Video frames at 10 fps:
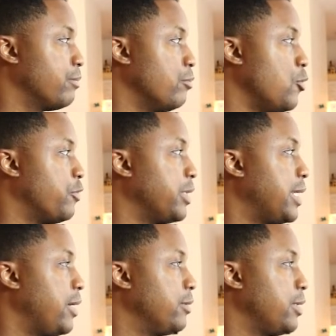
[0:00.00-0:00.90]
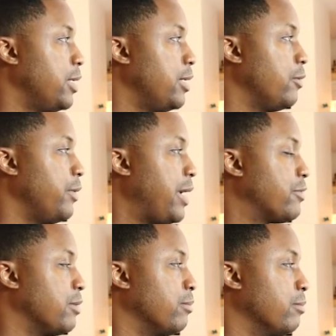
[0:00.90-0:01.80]
Moving down, we have
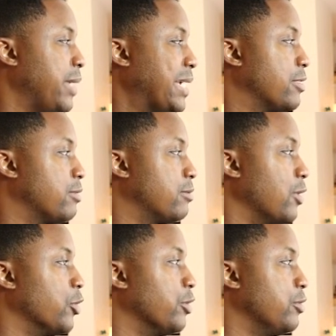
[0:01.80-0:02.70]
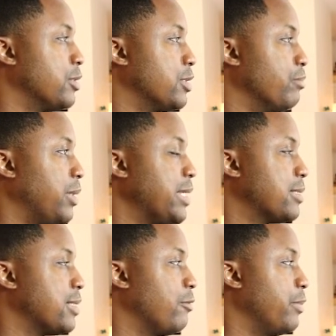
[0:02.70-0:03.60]
some externals and
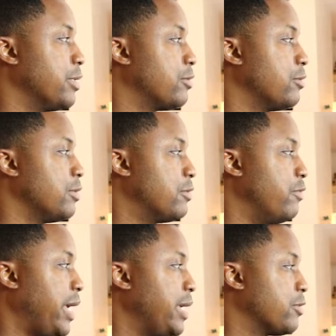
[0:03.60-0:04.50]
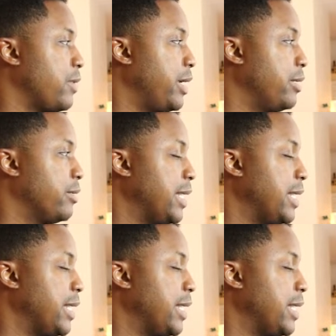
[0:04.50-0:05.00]
places I've been to. This is Vegas right here.